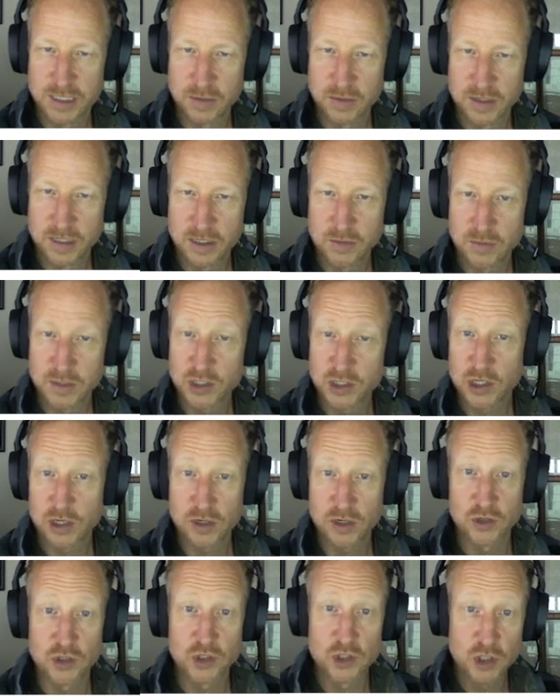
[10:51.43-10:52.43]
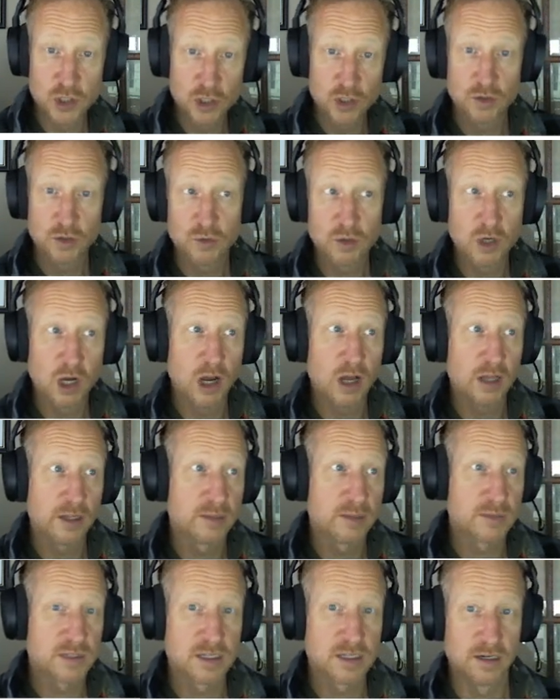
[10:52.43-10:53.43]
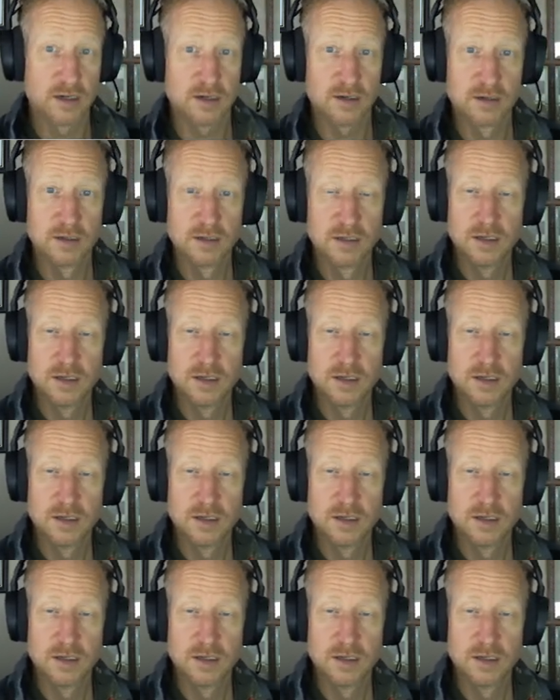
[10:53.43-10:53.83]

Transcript: We need to return two columns here.